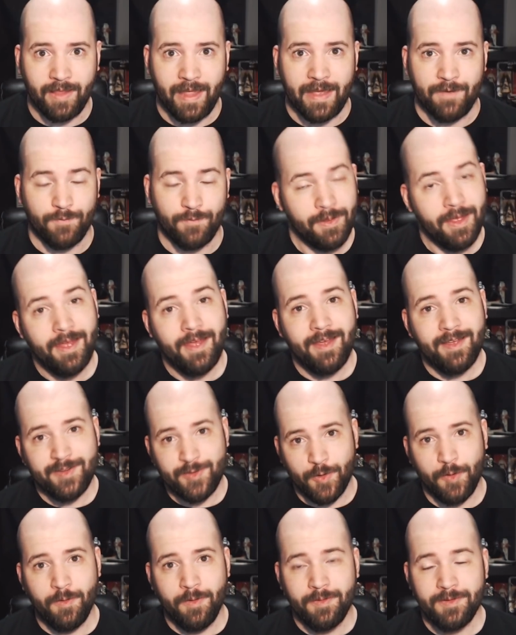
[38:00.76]
life.
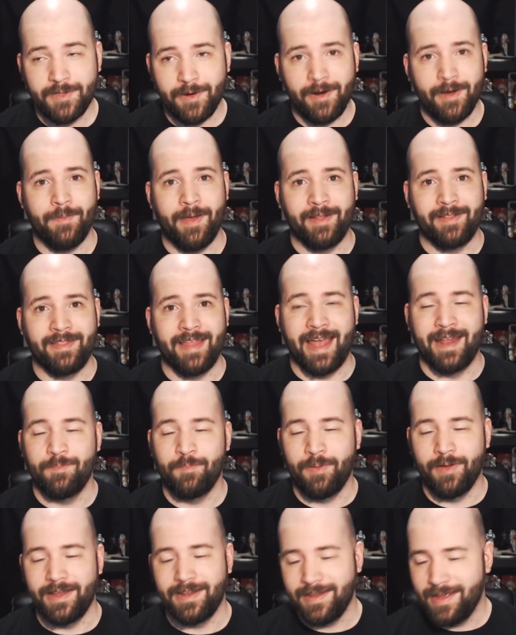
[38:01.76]
So, sorry about that,
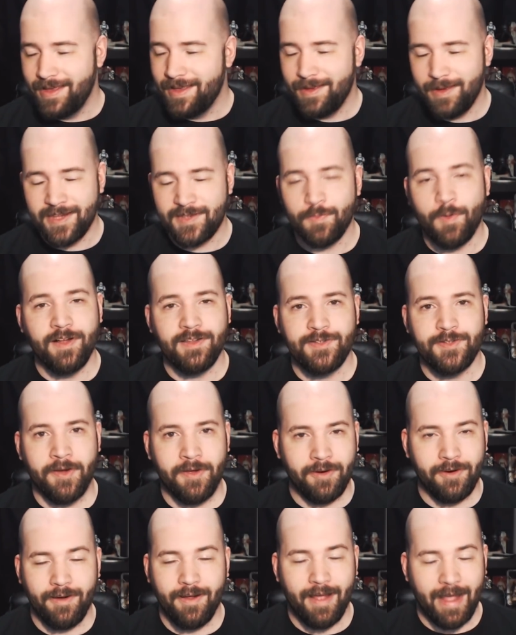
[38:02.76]
but it's Monster
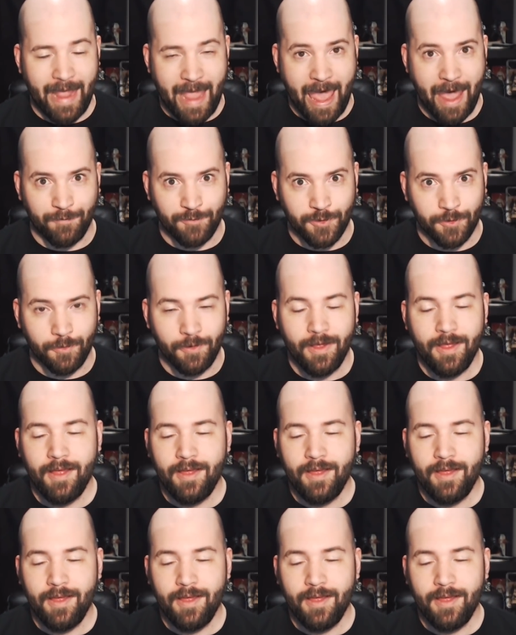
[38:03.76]
Hunter. I have to.